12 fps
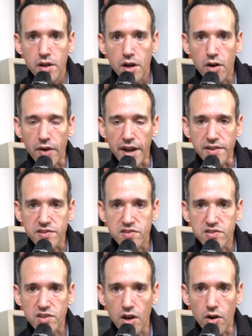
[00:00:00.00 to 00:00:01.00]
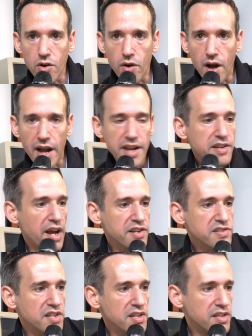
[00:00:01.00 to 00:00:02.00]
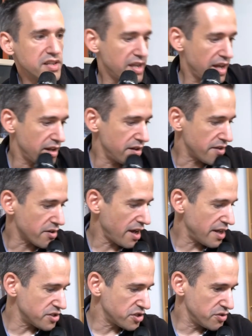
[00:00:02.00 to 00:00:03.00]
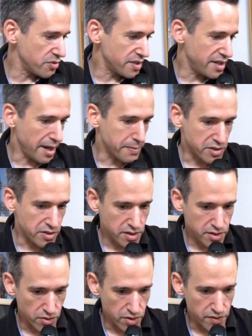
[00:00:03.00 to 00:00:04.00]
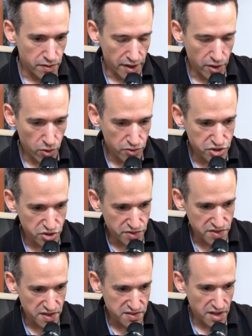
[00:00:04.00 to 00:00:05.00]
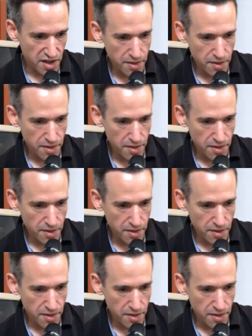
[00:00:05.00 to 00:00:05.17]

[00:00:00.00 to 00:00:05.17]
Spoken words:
All right, so I just need to get another hot shoe adapter, or like cold shoe, as they say.